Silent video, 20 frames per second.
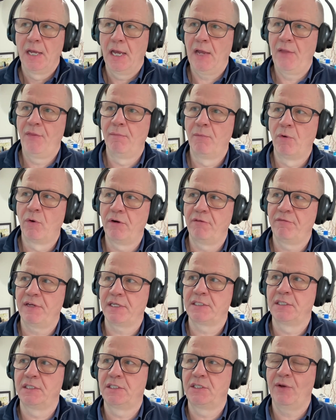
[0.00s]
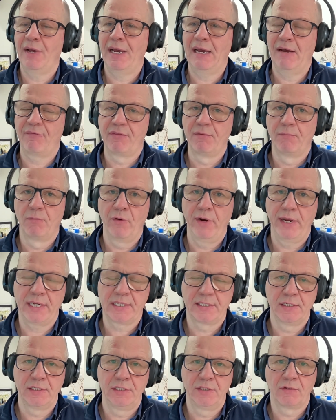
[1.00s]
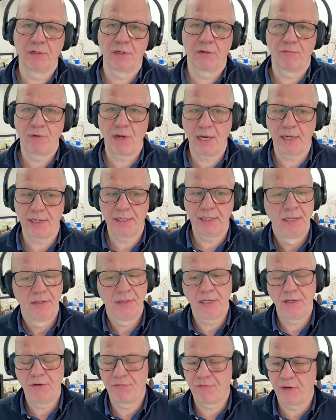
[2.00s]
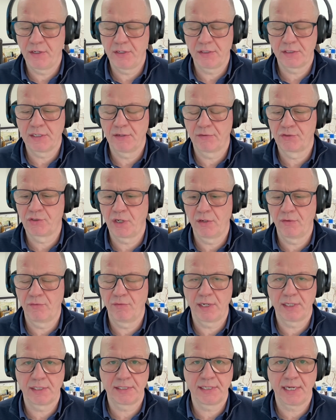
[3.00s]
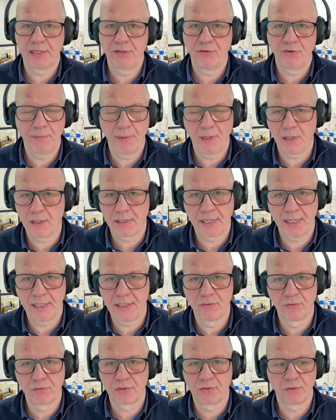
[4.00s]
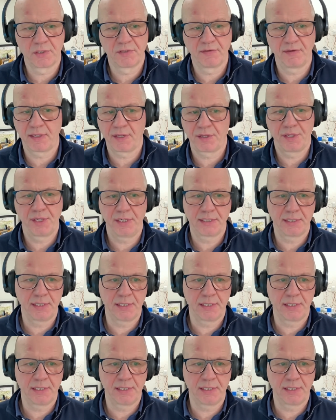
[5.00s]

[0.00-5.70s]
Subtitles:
And the more investors you have, the more exits you've got to run. Then you find yourself trying to run a secondary market and all sorts of other things.